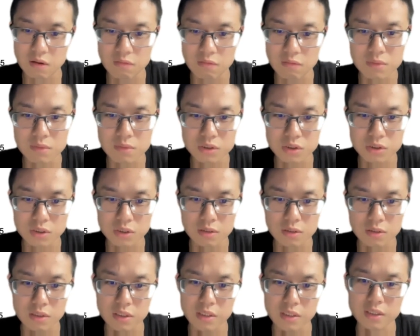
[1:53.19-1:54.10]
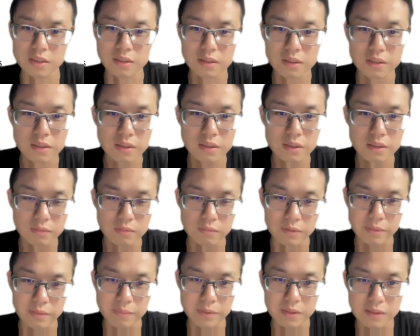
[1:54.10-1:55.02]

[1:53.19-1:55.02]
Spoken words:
of machine learning, right?